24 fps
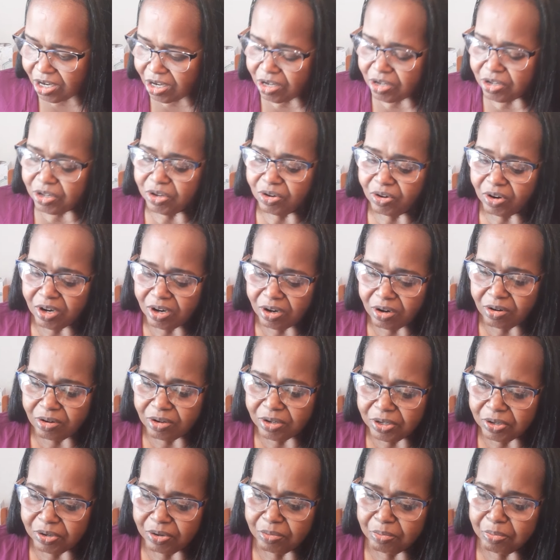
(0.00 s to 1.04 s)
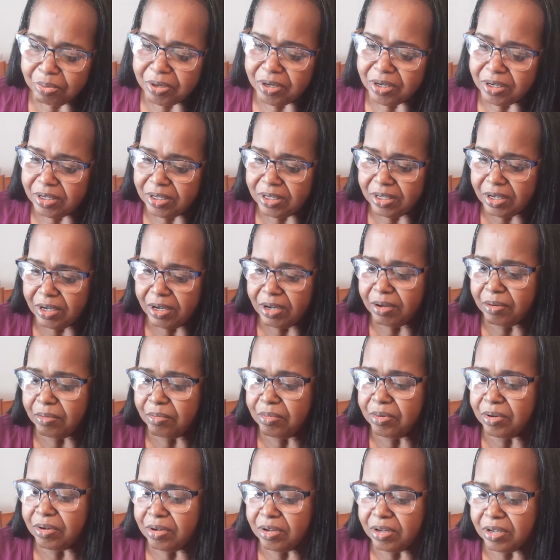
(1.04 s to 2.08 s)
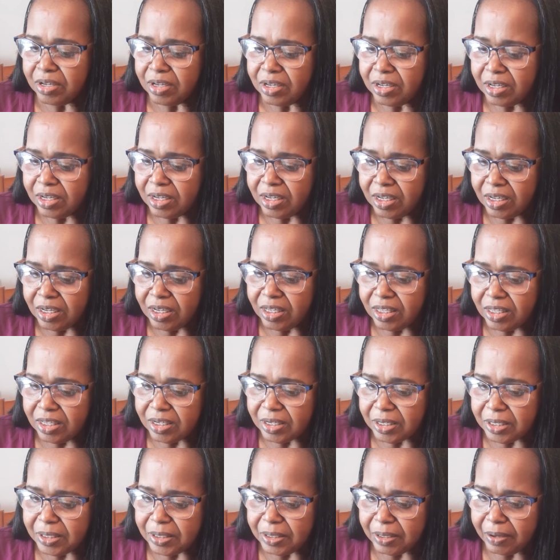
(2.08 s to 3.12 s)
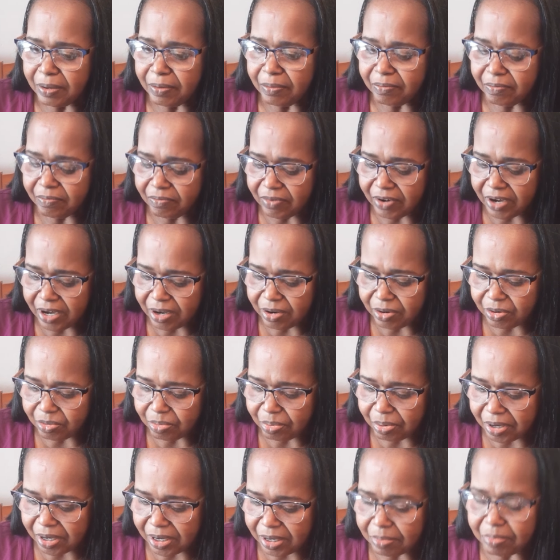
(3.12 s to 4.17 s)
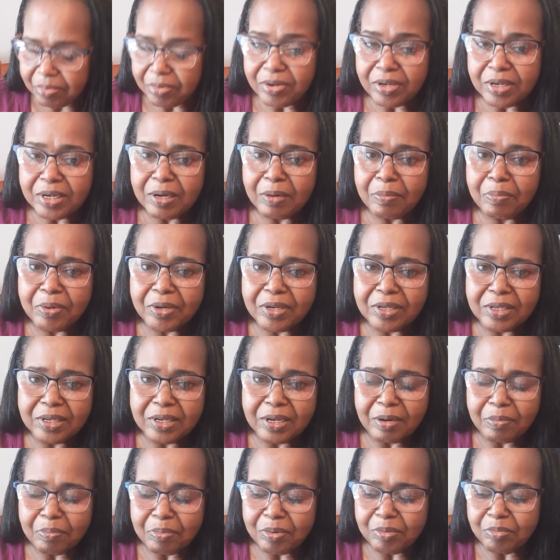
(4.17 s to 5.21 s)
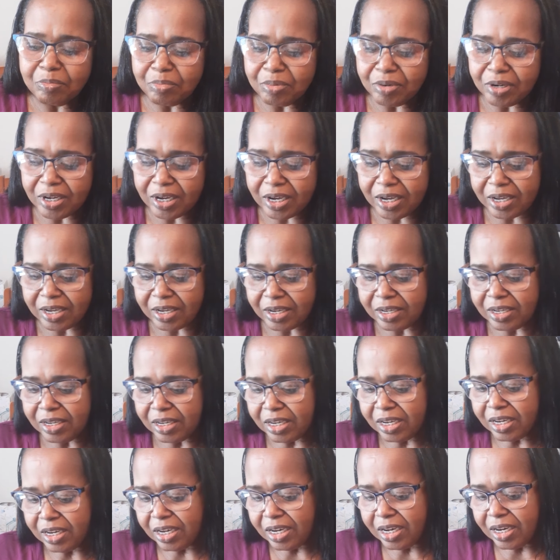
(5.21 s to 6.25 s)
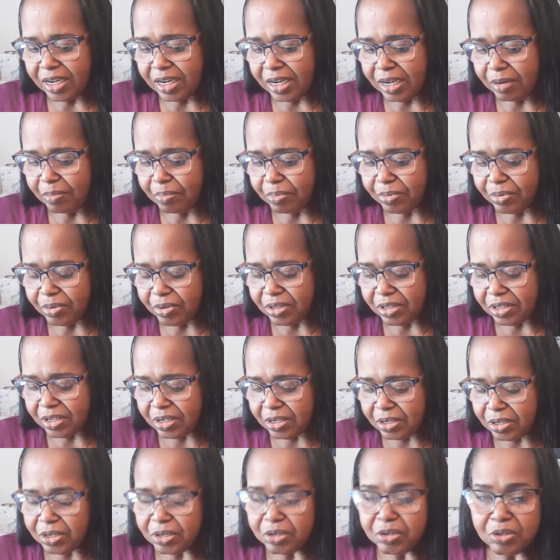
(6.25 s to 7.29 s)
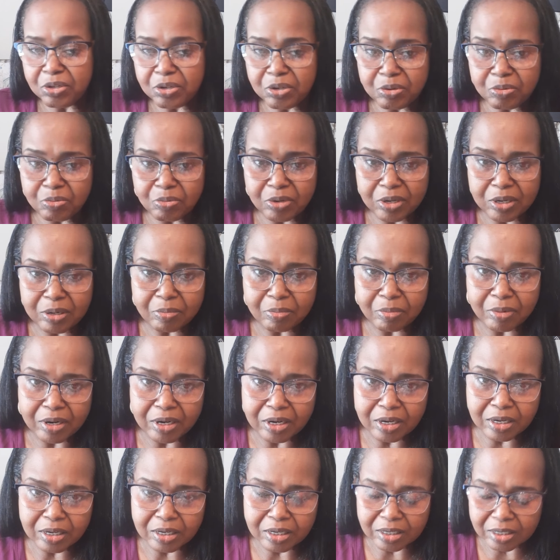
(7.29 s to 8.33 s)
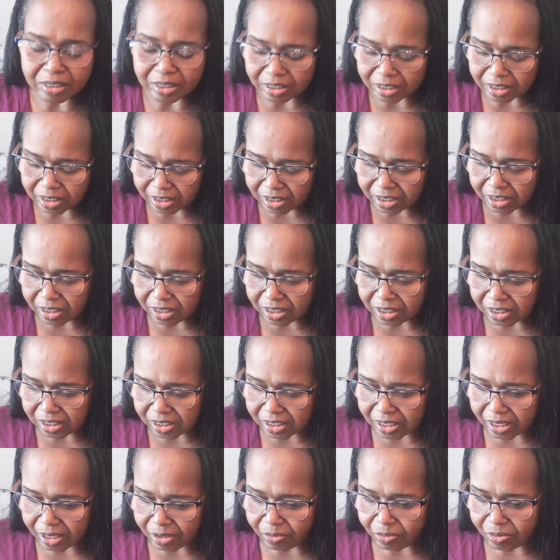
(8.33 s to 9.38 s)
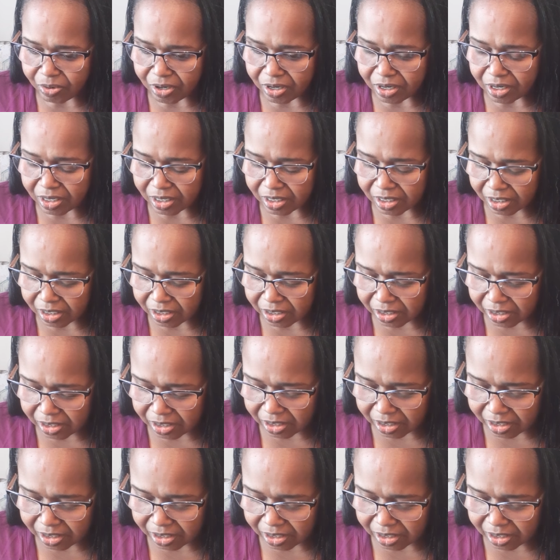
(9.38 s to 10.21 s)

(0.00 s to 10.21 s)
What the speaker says: So I also picked up this vinyl paper, and I picked it up in black. And I bought this to do one of my DIYs.